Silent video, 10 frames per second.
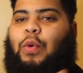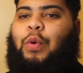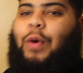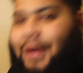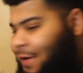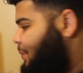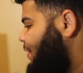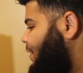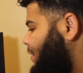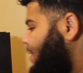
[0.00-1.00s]
What up,
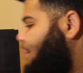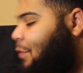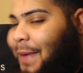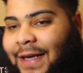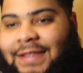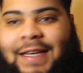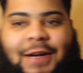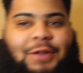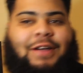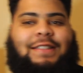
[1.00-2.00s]
y'all? Y'all know about the
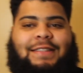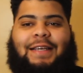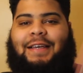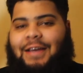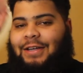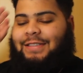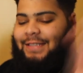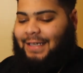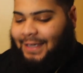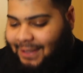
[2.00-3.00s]
title. Y'all see it. Y'all
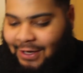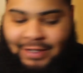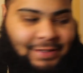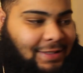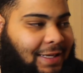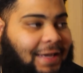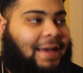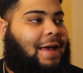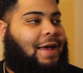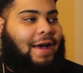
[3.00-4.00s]
see it. Y'all see it.
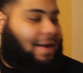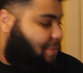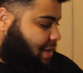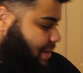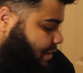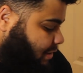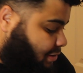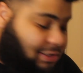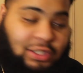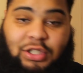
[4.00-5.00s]
I've been getting
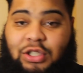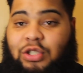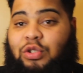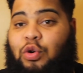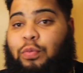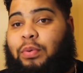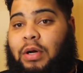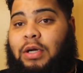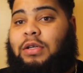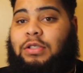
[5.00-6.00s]

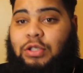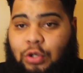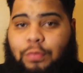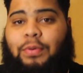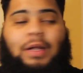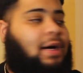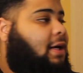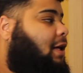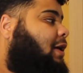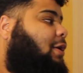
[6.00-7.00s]
super
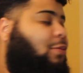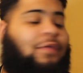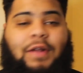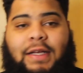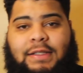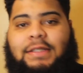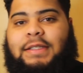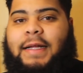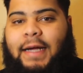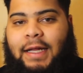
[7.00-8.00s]
lucky with releases
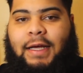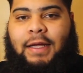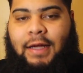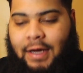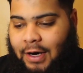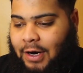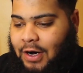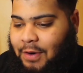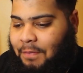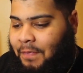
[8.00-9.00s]
lately.
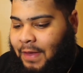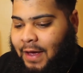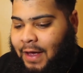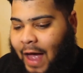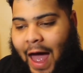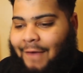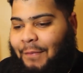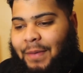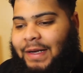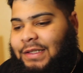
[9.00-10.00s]
I
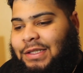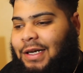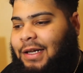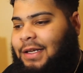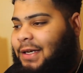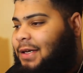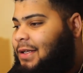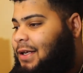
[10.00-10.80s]
haven't been this lucky.